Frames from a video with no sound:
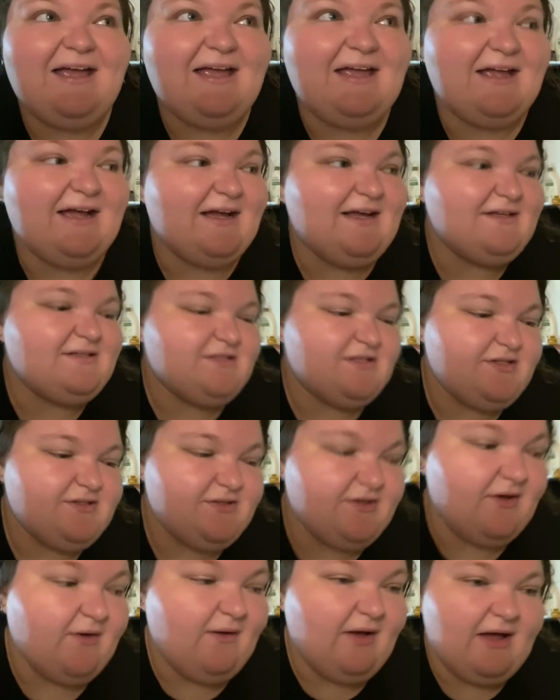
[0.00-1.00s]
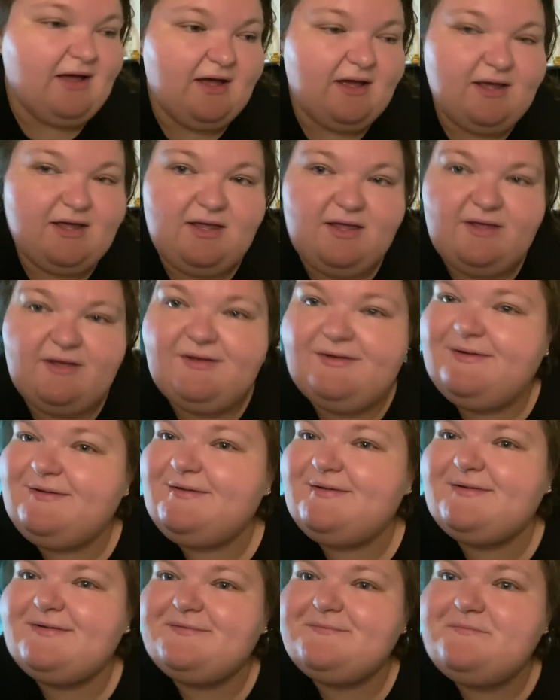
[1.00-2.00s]
hey guys, so I
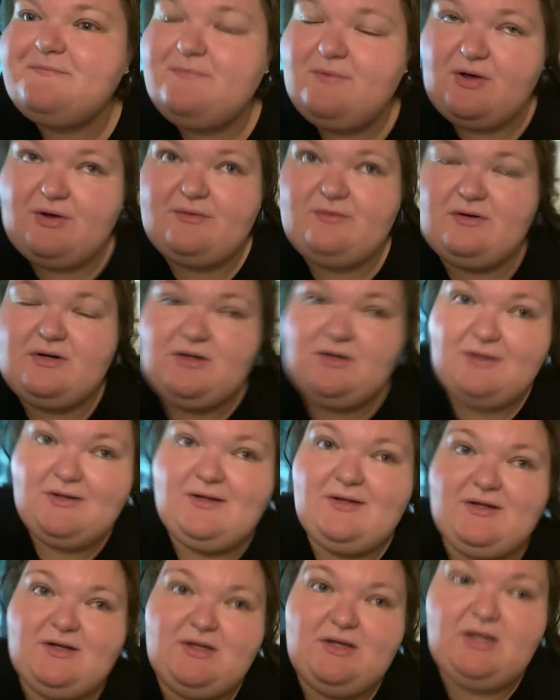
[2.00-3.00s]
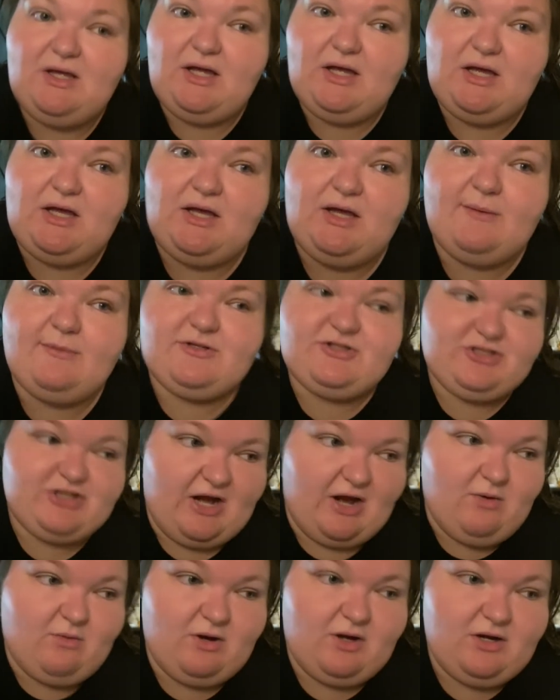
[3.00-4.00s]
mowed, um,
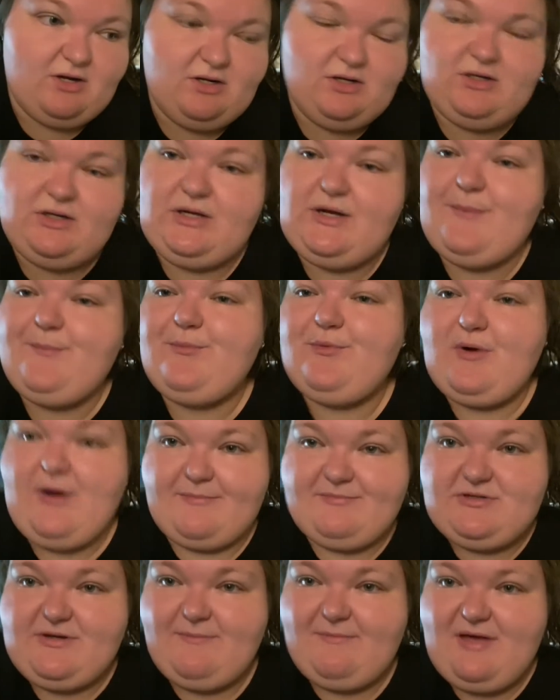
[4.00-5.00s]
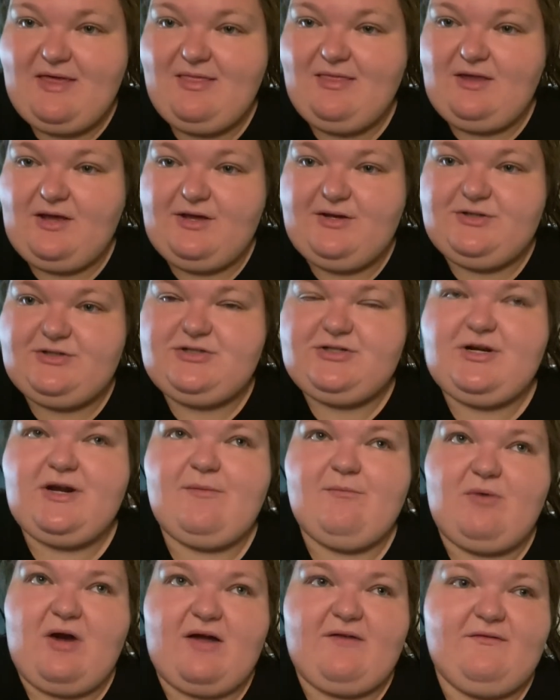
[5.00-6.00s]
showered, prepped up my lunch and
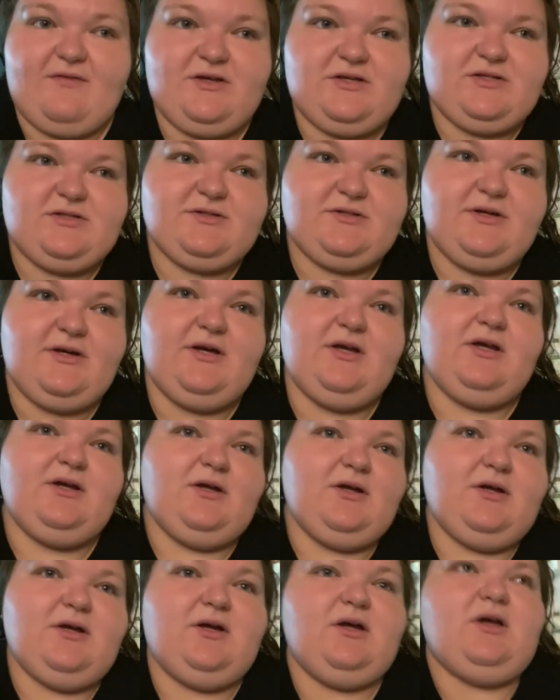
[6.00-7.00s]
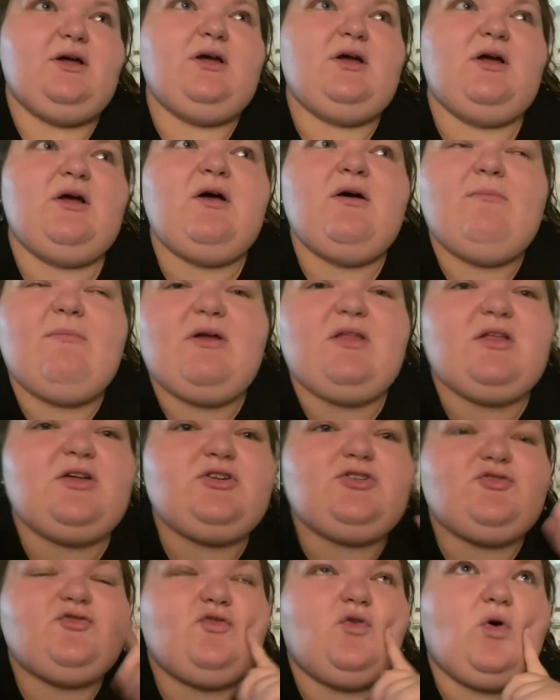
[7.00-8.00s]
breakfast. My
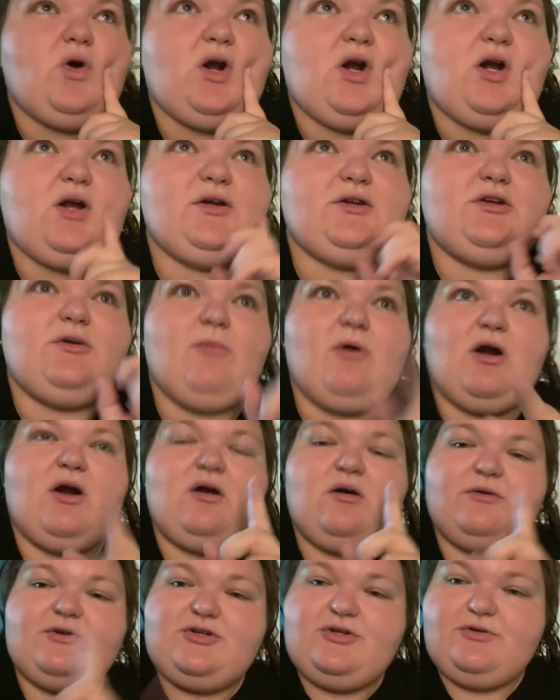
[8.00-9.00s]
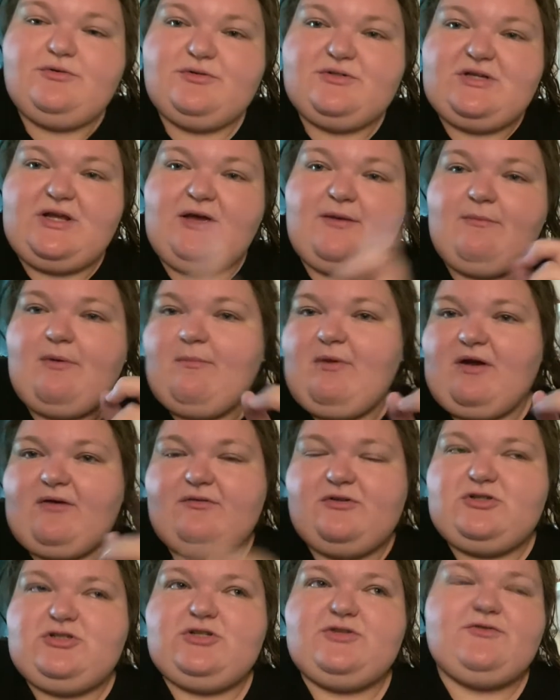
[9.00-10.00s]
lunch for tomorrow and Tuesday, my
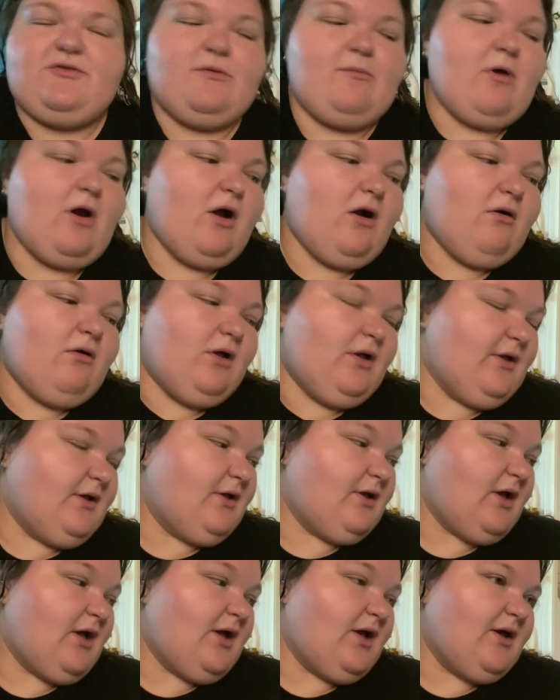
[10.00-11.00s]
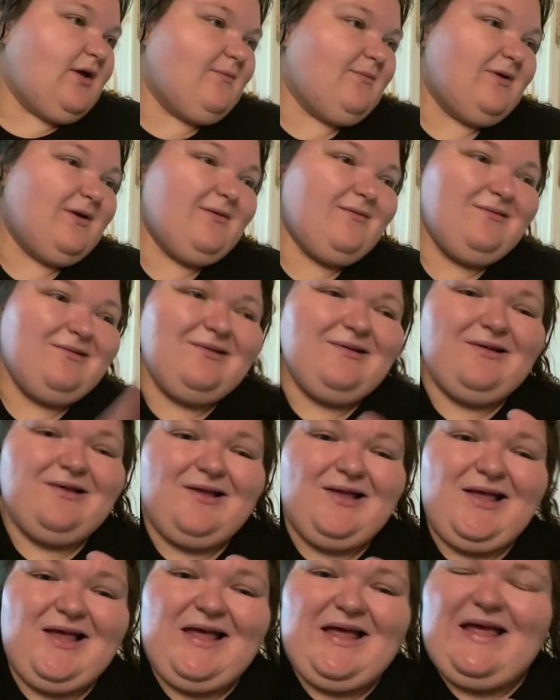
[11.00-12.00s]
breakfast just for tomorrow.
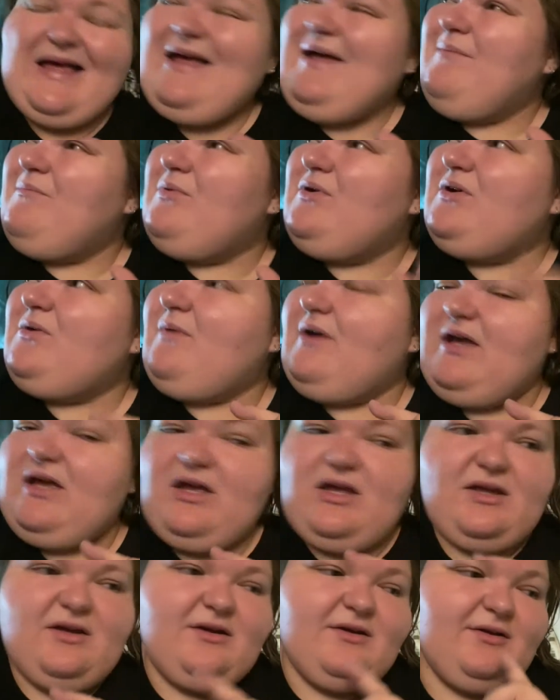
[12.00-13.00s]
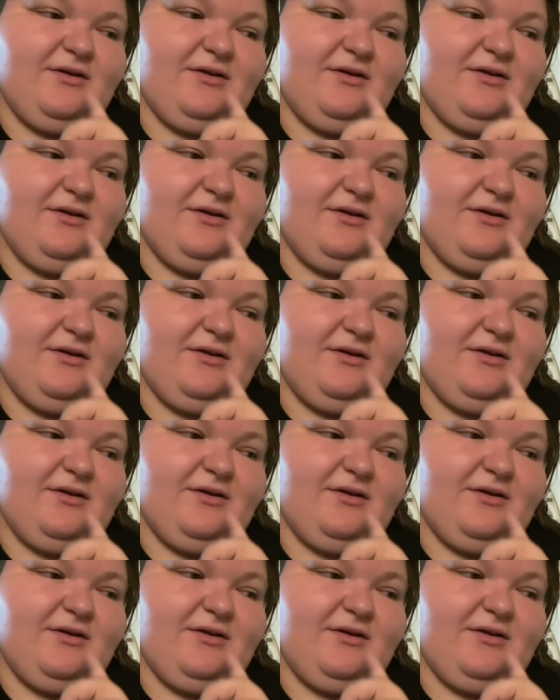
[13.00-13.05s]
Um, put away